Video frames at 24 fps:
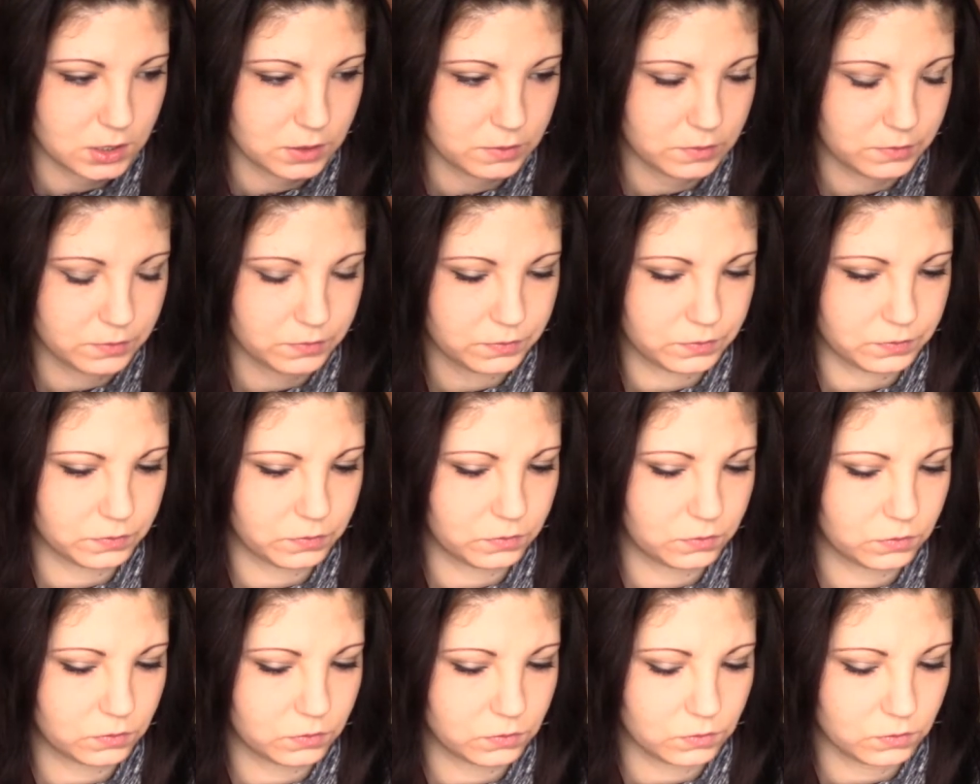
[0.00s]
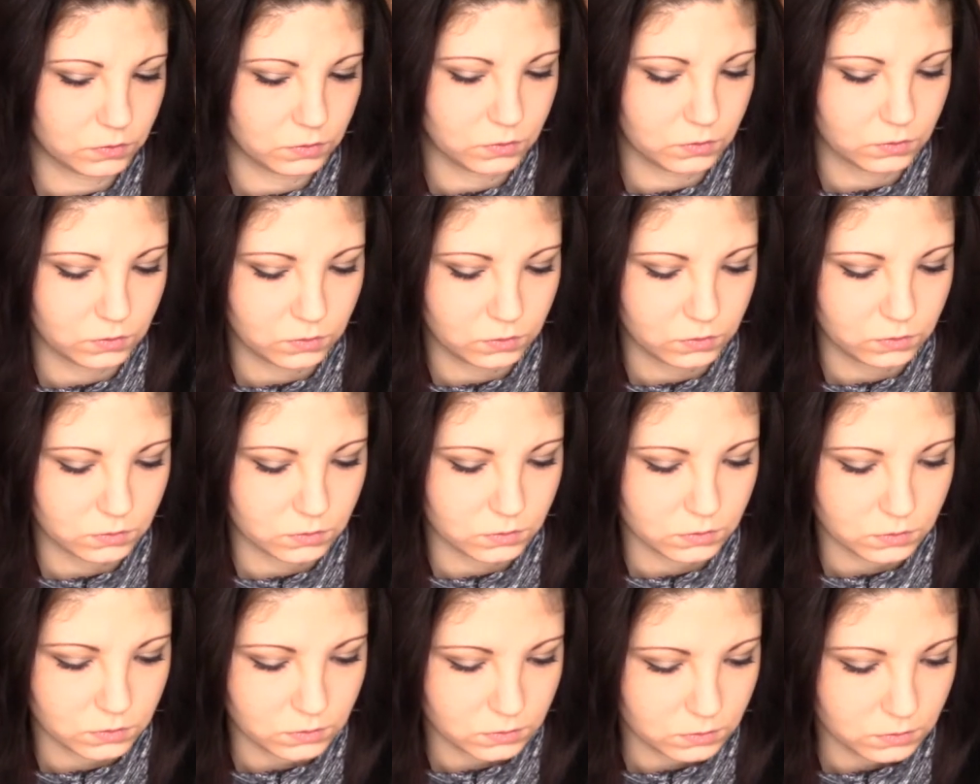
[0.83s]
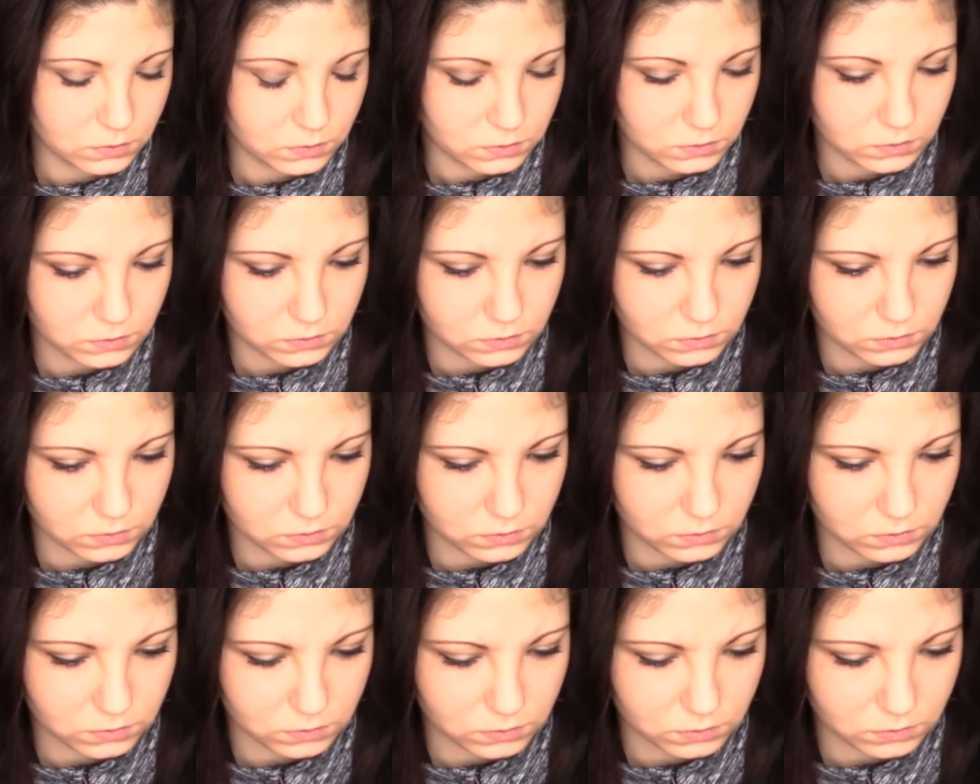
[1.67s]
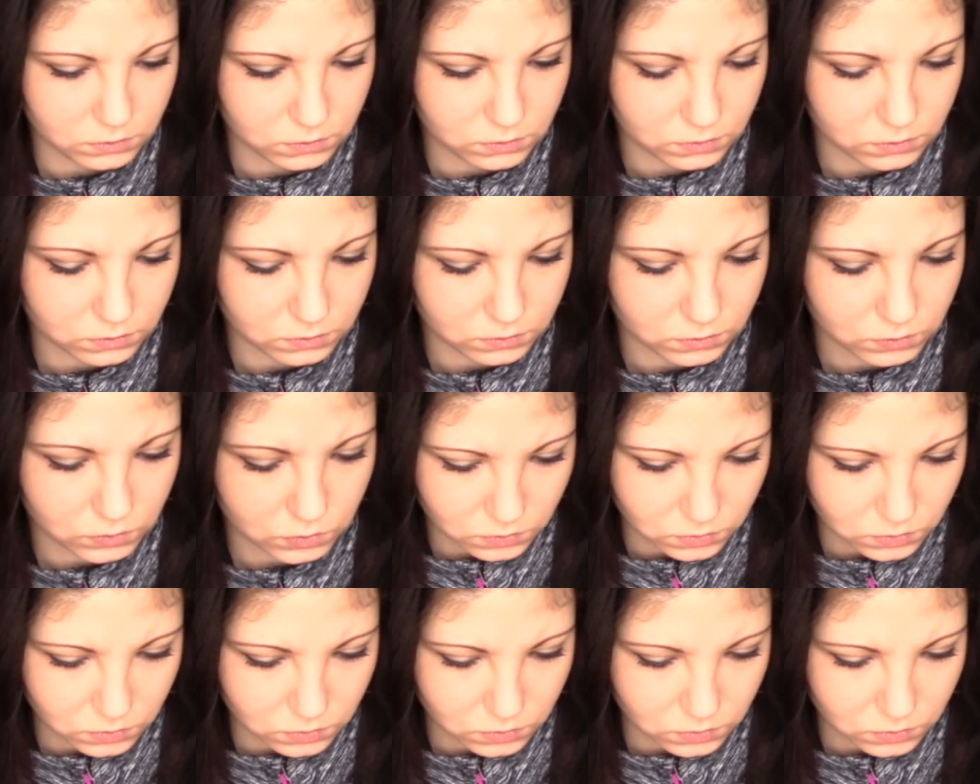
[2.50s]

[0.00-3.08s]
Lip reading: (silence)